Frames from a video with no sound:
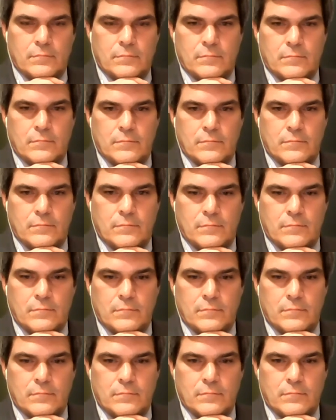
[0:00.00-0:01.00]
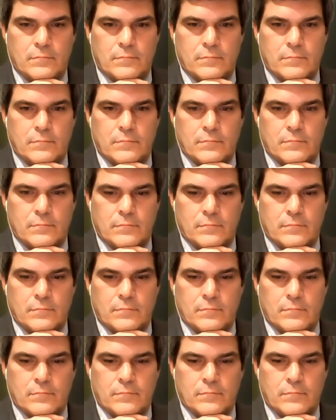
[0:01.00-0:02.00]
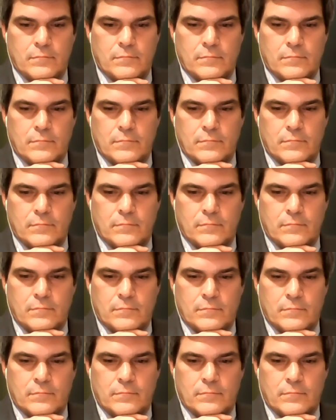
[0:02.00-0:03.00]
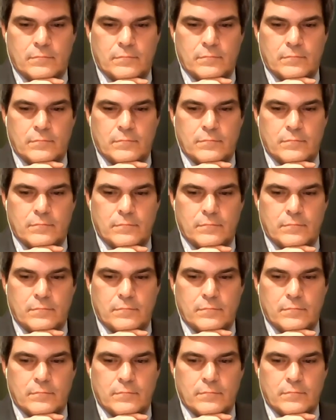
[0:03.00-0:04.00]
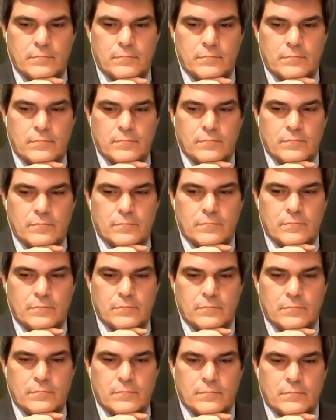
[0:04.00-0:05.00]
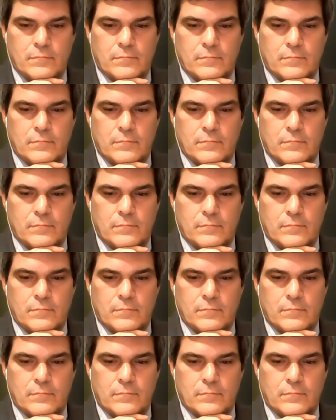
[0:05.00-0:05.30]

This person isn't speaking.